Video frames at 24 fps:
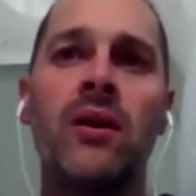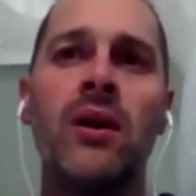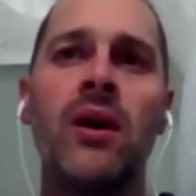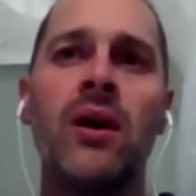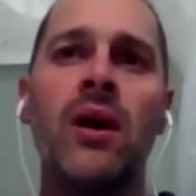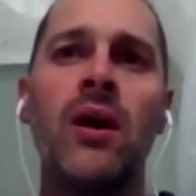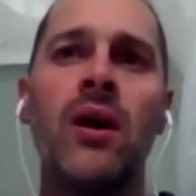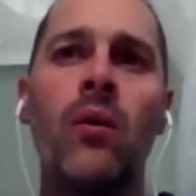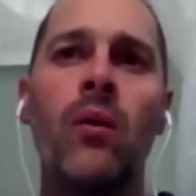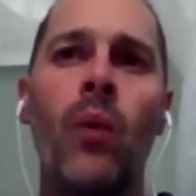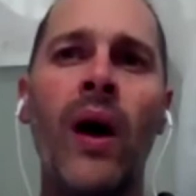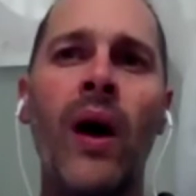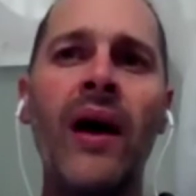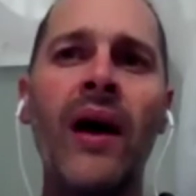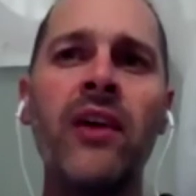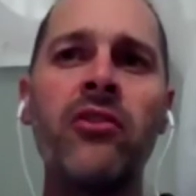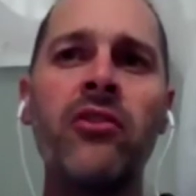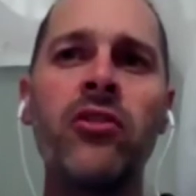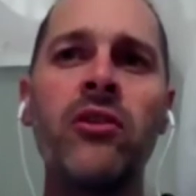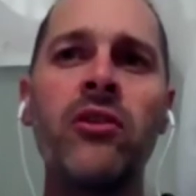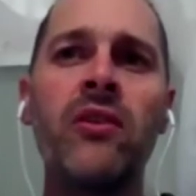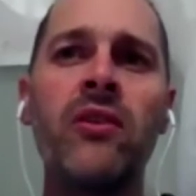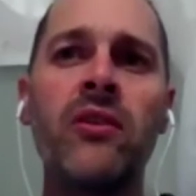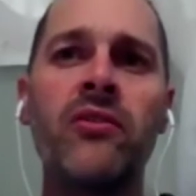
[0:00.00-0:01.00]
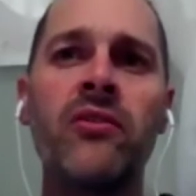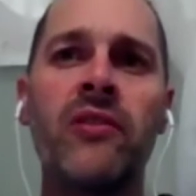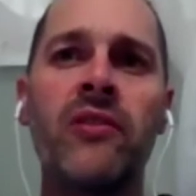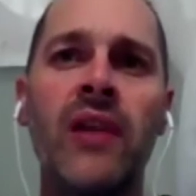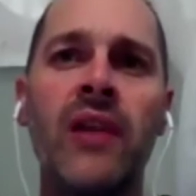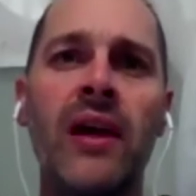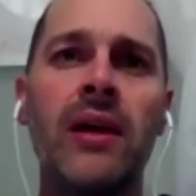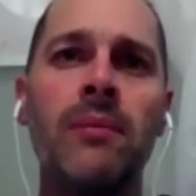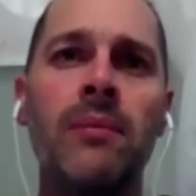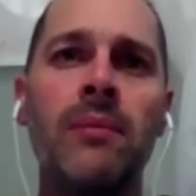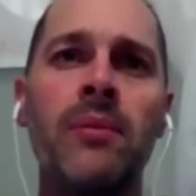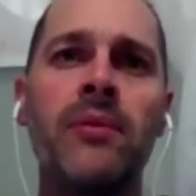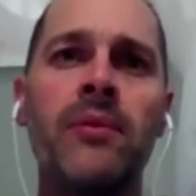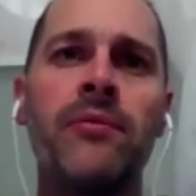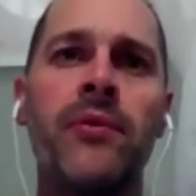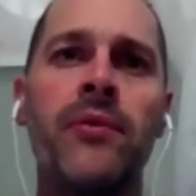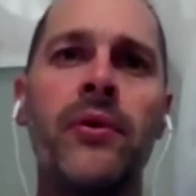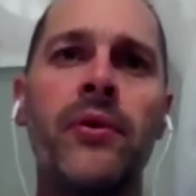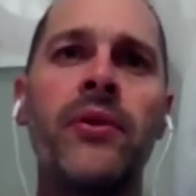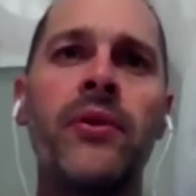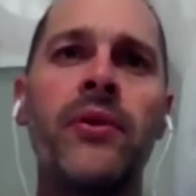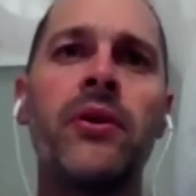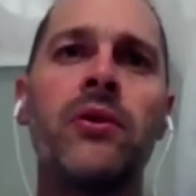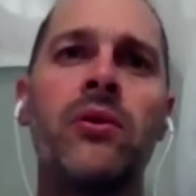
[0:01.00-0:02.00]
Why should this labor
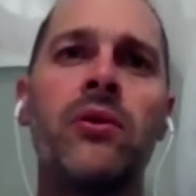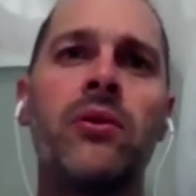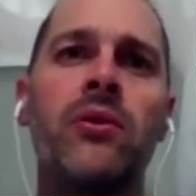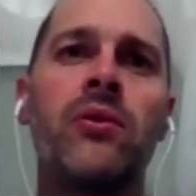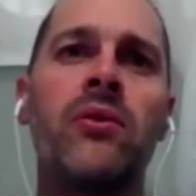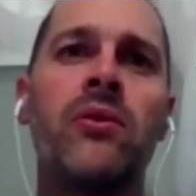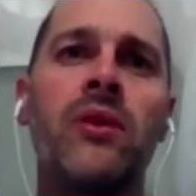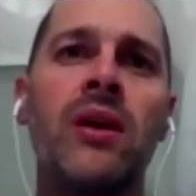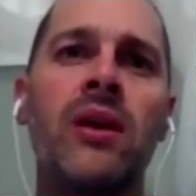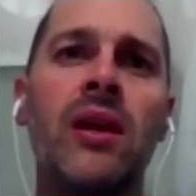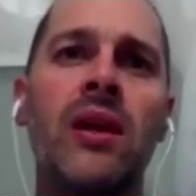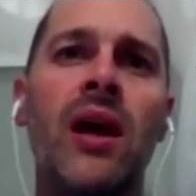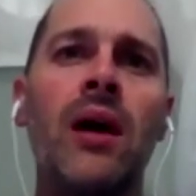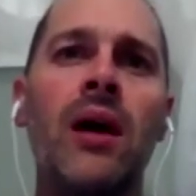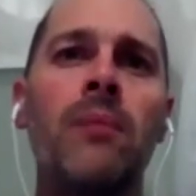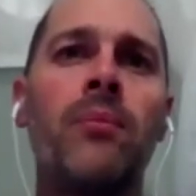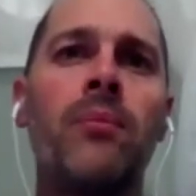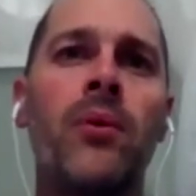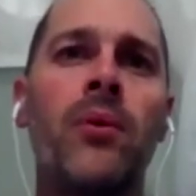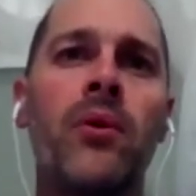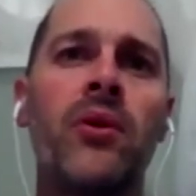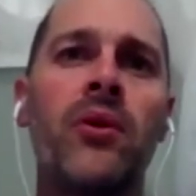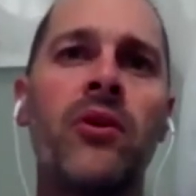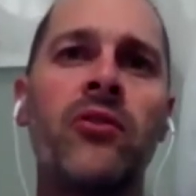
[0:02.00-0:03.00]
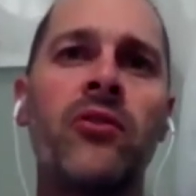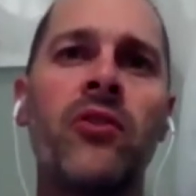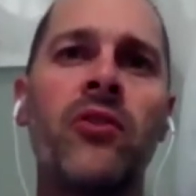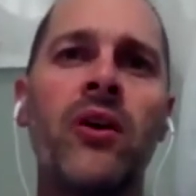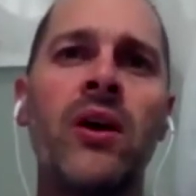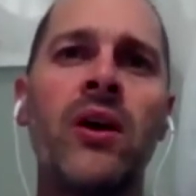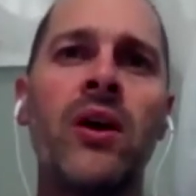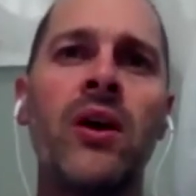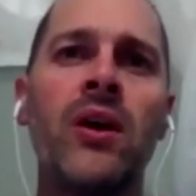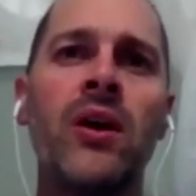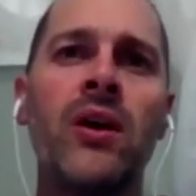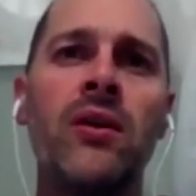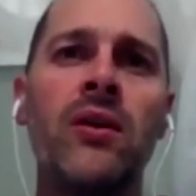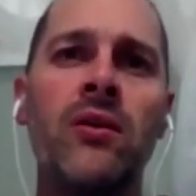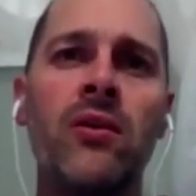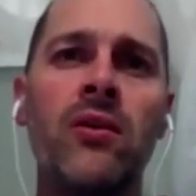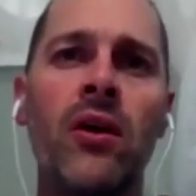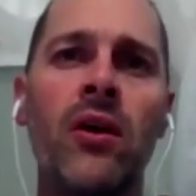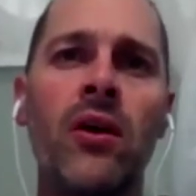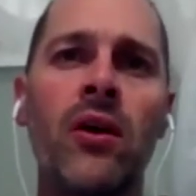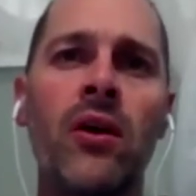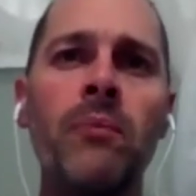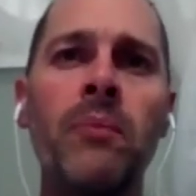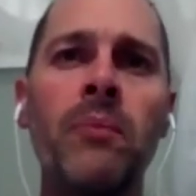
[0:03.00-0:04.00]
for the youth in our borders
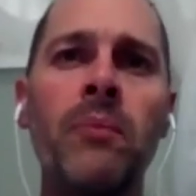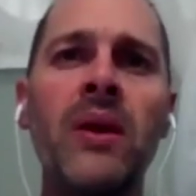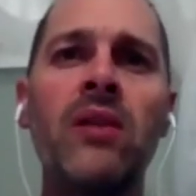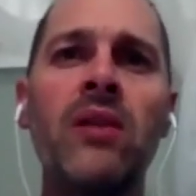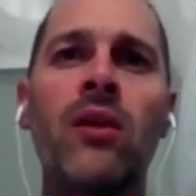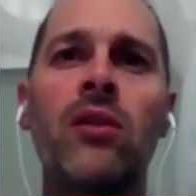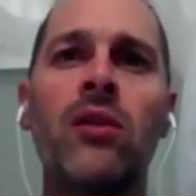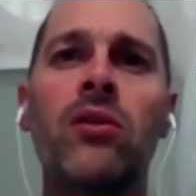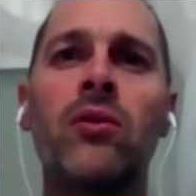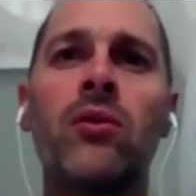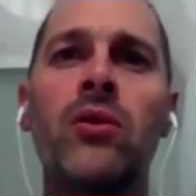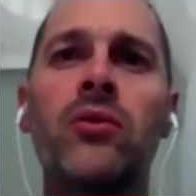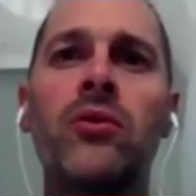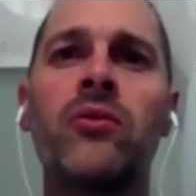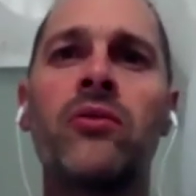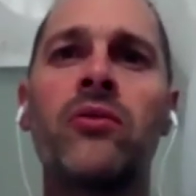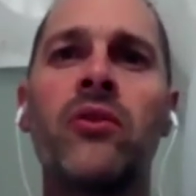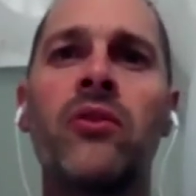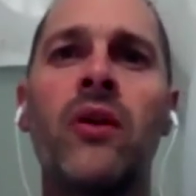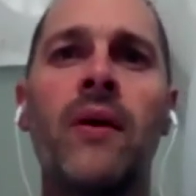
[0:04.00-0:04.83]
not be thought